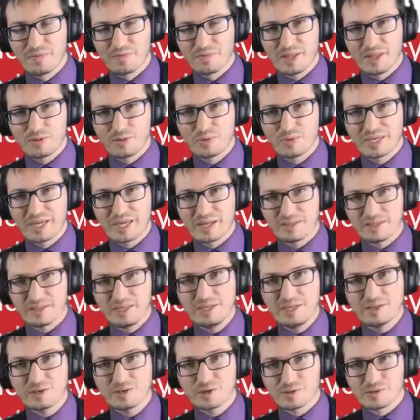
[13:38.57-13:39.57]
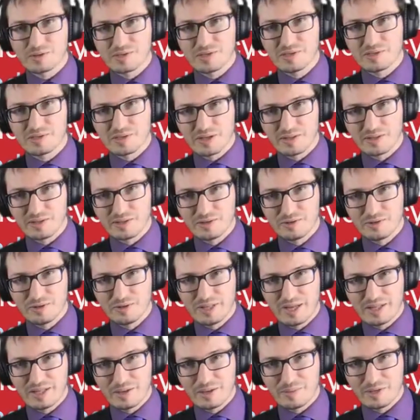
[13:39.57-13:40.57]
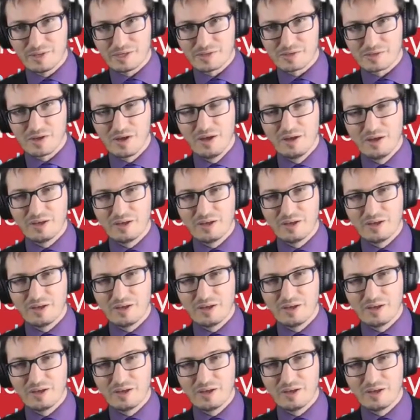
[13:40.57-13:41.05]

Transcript: then we get inconsistent in the database.